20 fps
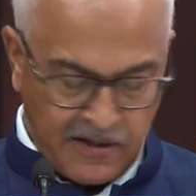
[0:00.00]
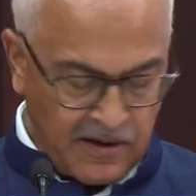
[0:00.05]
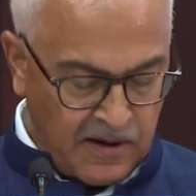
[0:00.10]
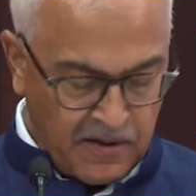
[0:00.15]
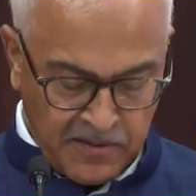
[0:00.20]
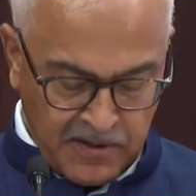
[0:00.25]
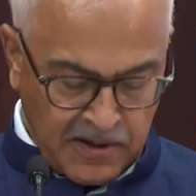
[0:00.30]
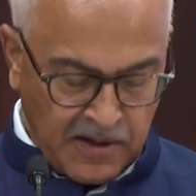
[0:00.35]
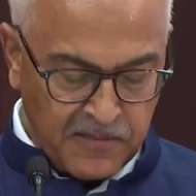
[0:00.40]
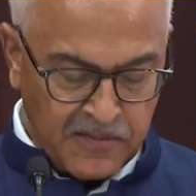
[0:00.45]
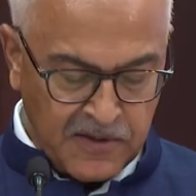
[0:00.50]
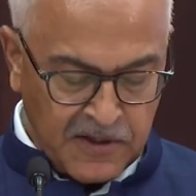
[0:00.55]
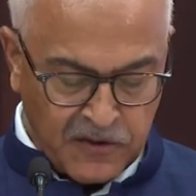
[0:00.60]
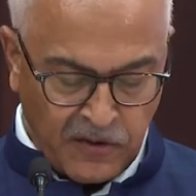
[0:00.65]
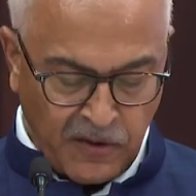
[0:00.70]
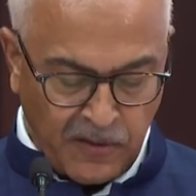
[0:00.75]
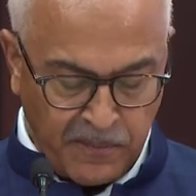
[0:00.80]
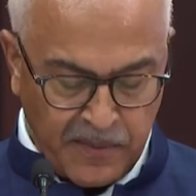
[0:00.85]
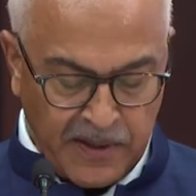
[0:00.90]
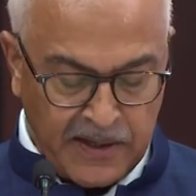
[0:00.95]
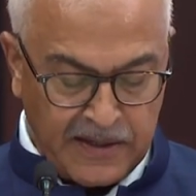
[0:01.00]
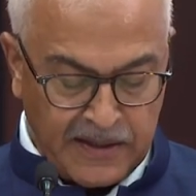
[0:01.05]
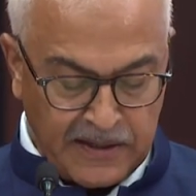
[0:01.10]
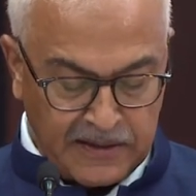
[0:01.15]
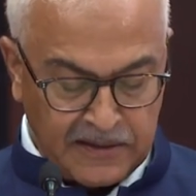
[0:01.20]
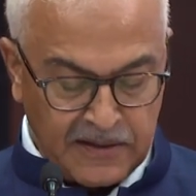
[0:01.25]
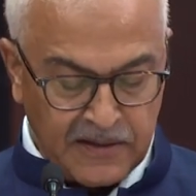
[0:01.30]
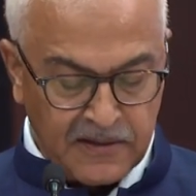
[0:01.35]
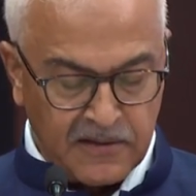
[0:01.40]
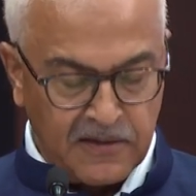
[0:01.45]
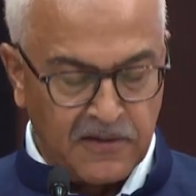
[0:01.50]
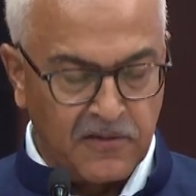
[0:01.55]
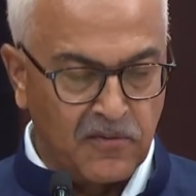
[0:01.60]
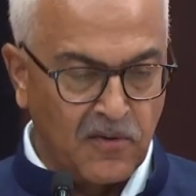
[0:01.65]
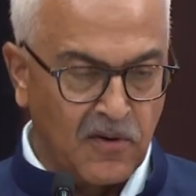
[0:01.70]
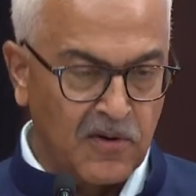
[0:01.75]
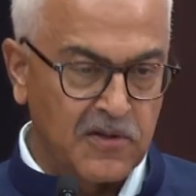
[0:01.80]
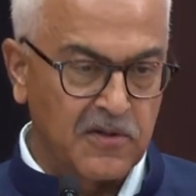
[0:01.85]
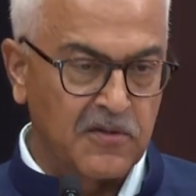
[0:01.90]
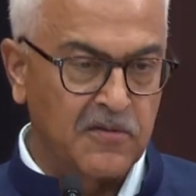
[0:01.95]
I mean, I'm just repeating this. This
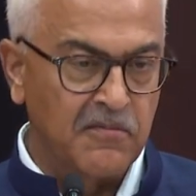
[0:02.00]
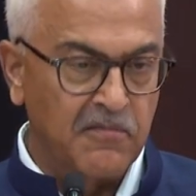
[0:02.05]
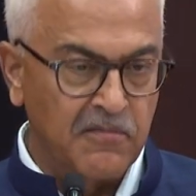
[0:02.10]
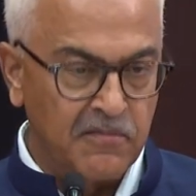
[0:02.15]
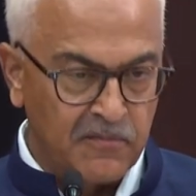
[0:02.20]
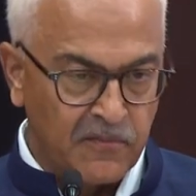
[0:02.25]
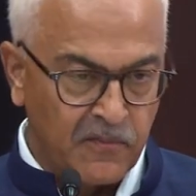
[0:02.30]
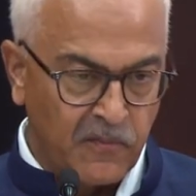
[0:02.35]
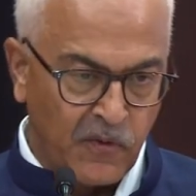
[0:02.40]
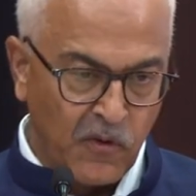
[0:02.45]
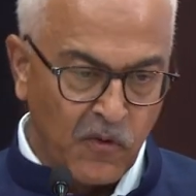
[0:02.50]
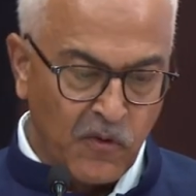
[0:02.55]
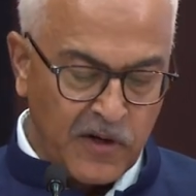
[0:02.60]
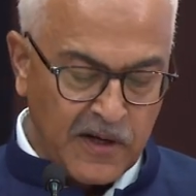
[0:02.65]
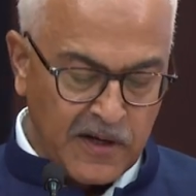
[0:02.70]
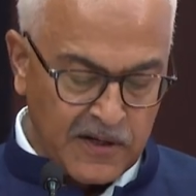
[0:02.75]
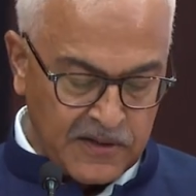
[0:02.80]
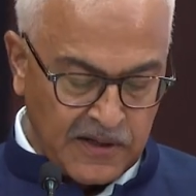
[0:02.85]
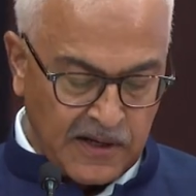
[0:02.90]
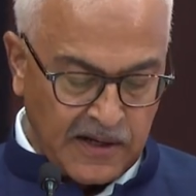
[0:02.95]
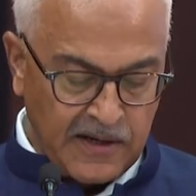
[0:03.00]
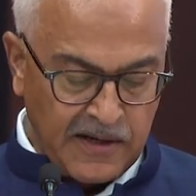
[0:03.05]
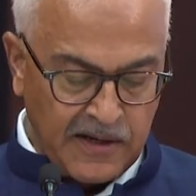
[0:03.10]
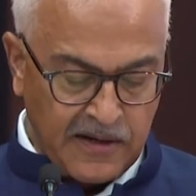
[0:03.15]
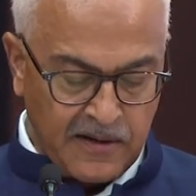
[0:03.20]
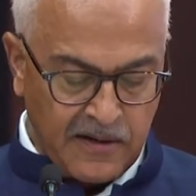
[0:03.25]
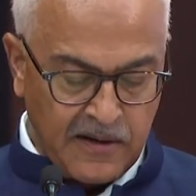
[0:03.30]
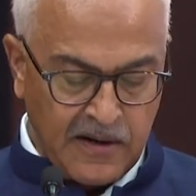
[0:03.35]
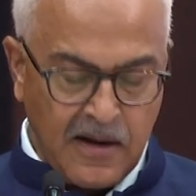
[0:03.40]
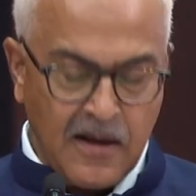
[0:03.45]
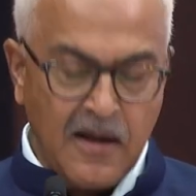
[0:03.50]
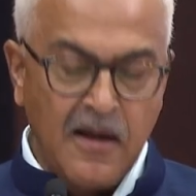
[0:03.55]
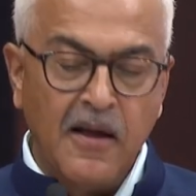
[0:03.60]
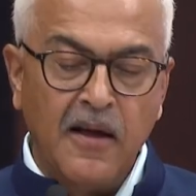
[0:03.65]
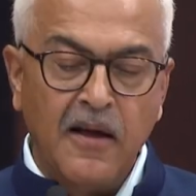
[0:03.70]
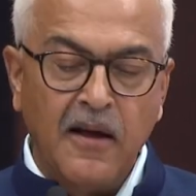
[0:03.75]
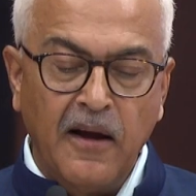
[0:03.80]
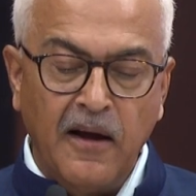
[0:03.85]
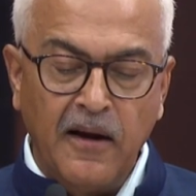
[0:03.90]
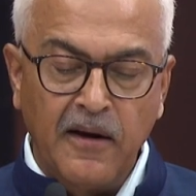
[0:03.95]
was few years earlier,
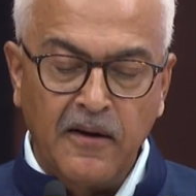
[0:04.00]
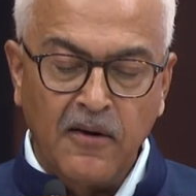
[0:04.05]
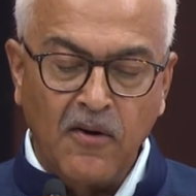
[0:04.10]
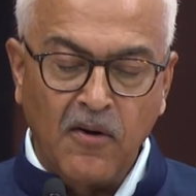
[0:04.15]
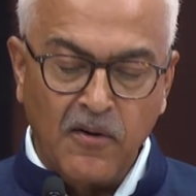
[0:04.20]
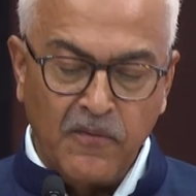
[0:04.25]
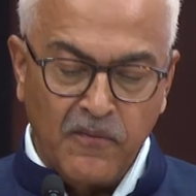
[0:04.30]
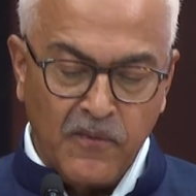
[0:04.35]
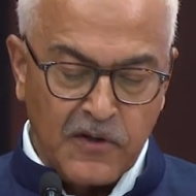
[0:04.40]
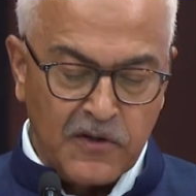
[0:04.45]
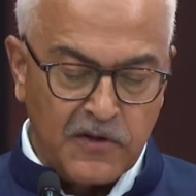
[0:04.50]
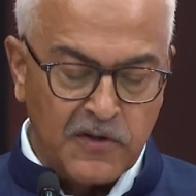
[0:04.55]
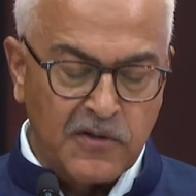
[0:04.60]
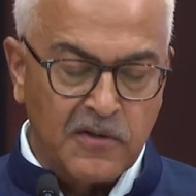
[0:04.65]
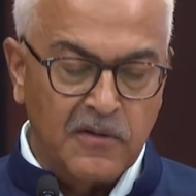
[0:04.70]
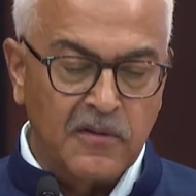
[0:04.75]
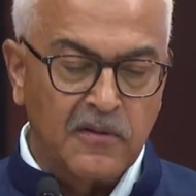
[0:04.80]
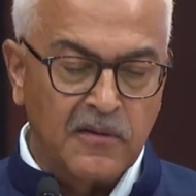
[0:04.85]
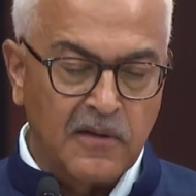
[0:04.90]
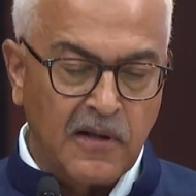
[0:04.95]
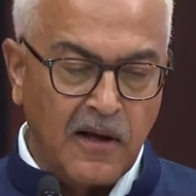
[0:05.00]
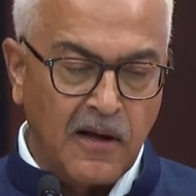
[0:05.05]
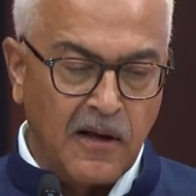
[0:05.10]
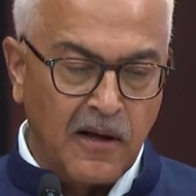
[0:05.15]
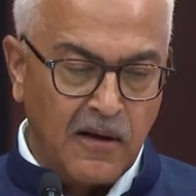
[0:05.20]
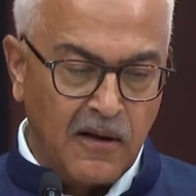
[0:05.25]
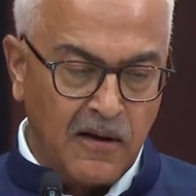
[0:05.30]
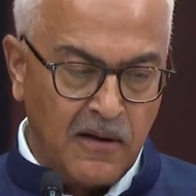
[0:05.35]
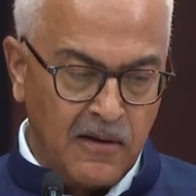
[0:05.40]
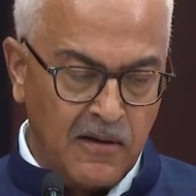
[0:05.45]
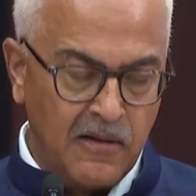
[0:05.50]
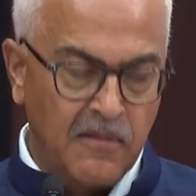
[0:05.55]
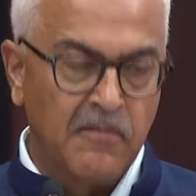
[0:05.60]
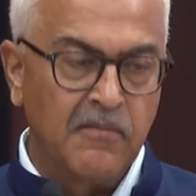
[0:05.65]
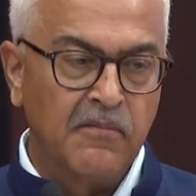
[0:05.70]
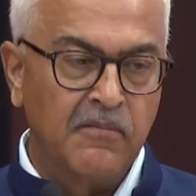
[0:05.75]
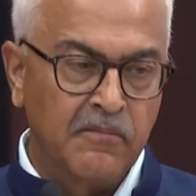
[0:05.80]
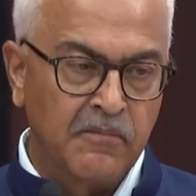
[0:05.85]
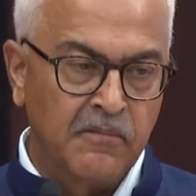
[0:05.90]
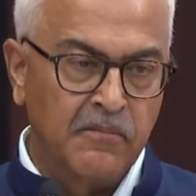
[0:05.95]
and on which the
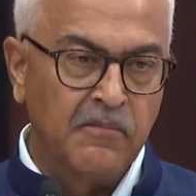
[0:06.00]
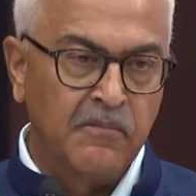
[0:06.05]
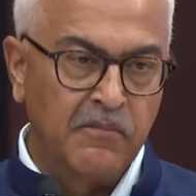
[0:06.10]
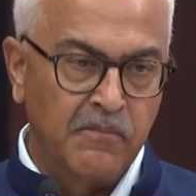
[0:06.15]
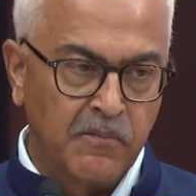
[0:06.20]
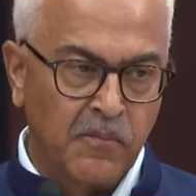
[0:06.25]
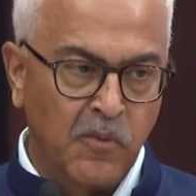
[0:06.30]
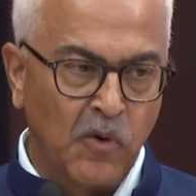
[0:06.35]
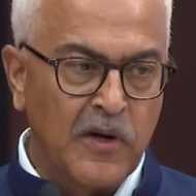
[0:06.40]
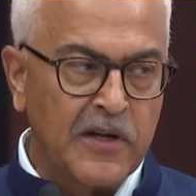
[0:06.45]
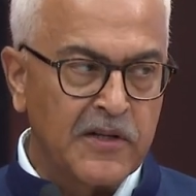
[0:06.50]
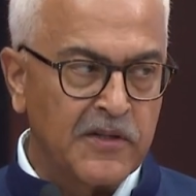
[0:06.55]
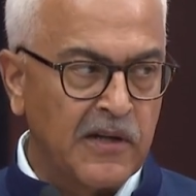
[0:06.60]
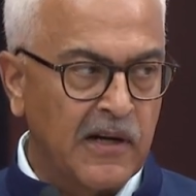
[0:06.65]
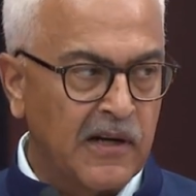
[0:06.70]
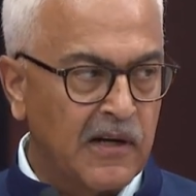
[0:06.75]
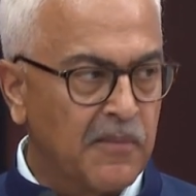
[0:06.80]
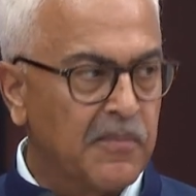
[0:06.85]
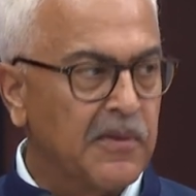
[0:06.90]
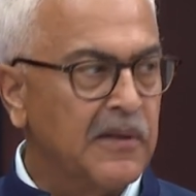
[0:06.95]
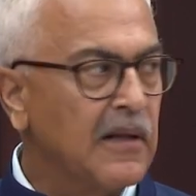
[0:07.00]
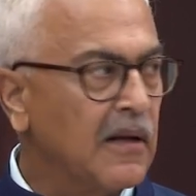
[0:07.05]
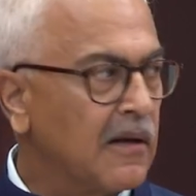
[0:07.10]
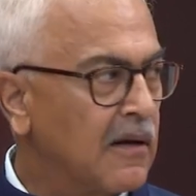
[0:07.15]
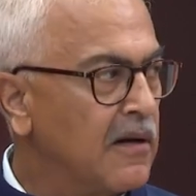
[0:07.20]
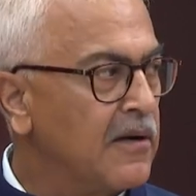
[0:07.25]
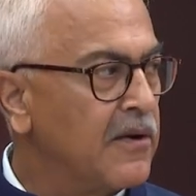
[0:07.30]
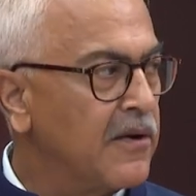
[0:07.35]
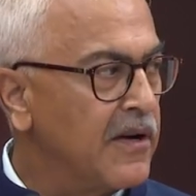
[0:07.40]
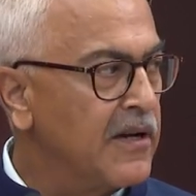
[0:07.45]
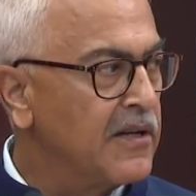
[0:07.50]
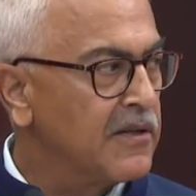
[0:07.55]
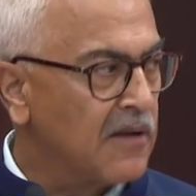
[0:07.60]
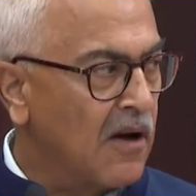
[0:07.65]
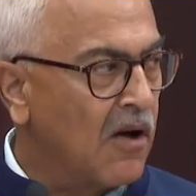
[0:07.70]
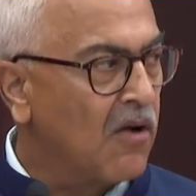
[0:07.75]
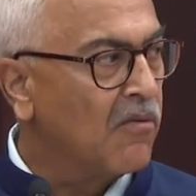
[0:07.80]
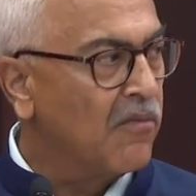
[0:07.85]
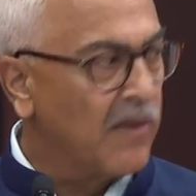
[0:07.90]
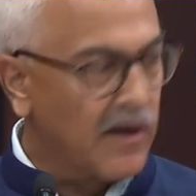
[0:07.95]
police setup in the country is
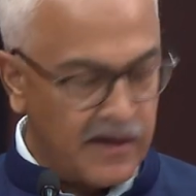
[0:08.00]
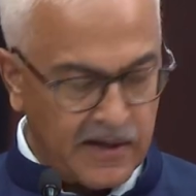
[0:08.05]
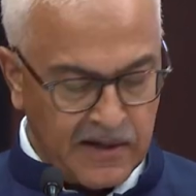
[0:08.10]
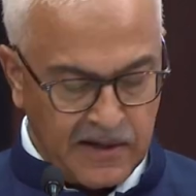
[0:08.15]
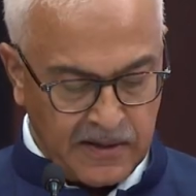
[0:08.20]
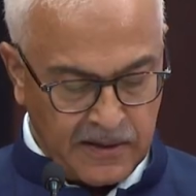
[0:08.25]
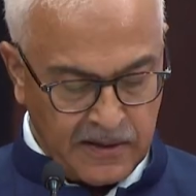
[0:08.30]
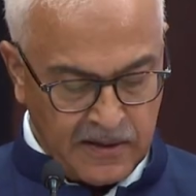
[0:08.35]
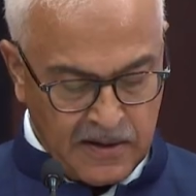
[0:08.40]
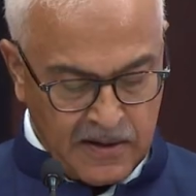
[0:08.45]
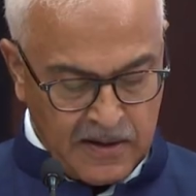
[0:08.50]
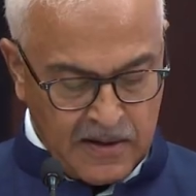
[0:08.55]
now working.